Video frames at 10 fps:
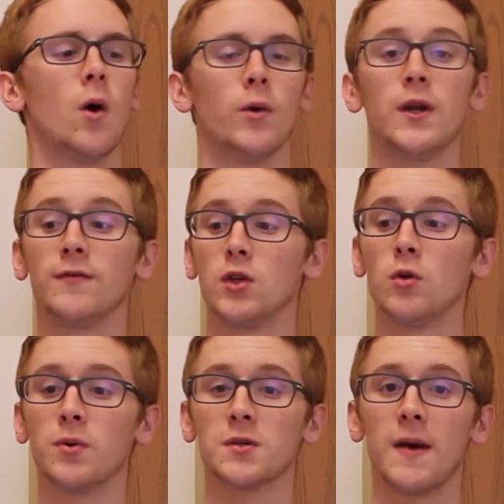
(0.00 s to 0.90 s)
When you have
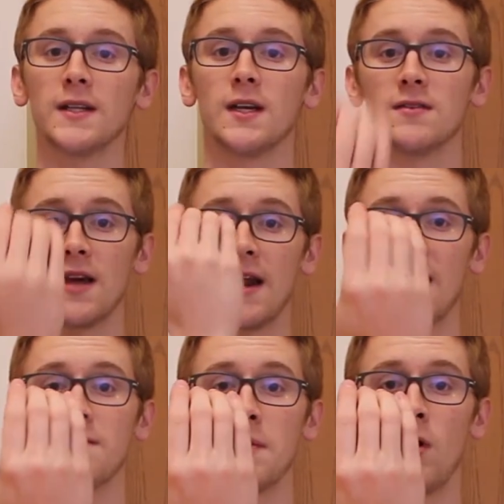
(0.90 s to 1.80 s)
two perspectives and I
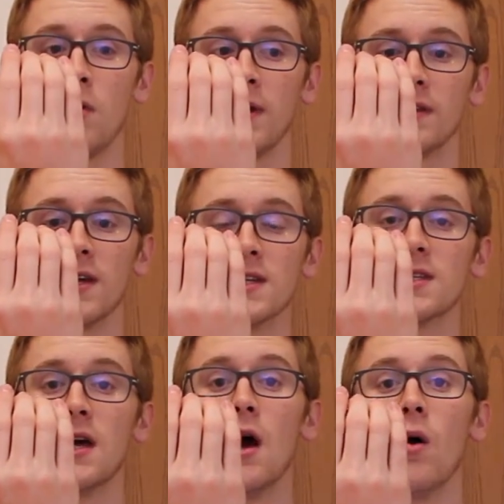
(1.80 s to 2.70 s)
have my palm like
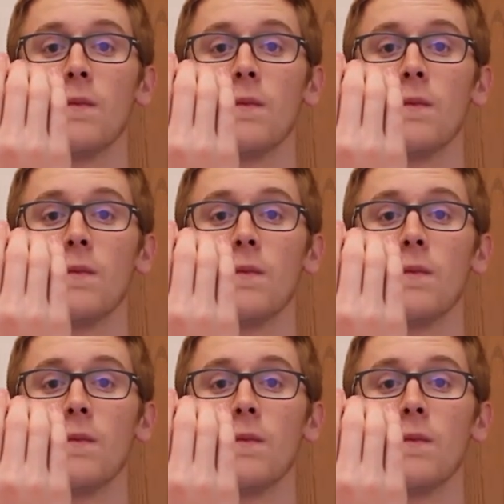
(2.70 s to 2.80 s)
this,